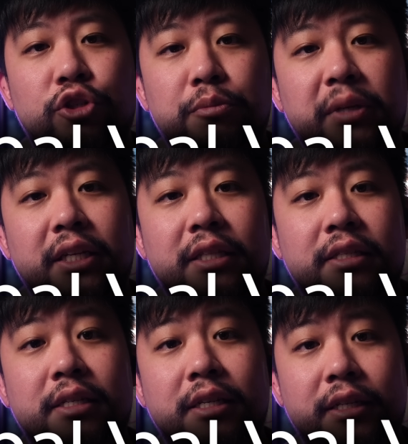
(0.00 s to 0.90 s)
which
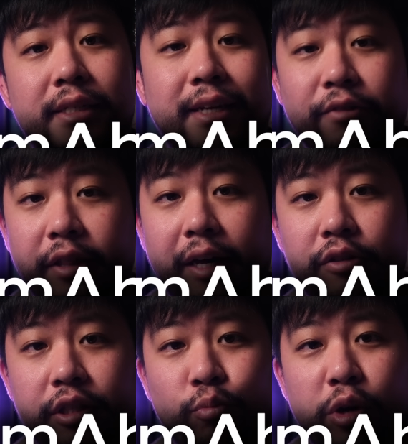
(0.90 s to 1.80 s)
means
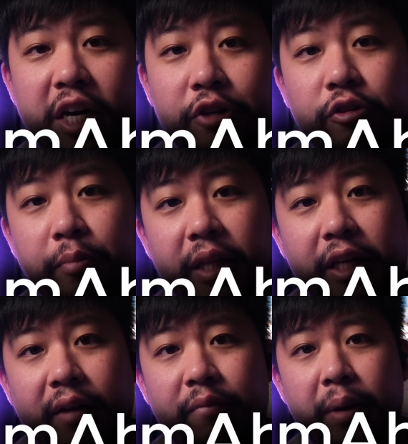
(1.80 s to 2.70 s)
7100
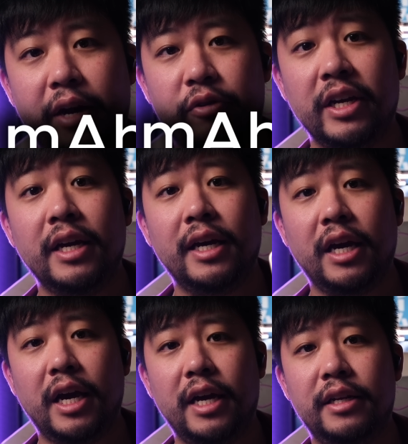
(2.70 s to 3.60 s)
milliamp battery,
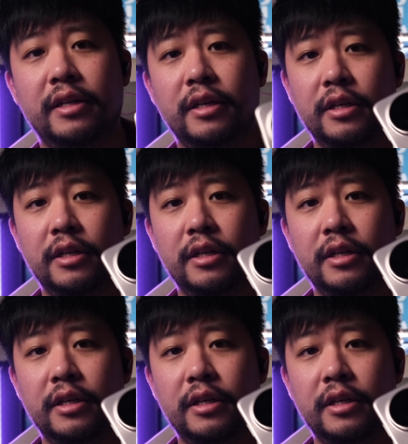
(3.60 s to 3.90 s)
and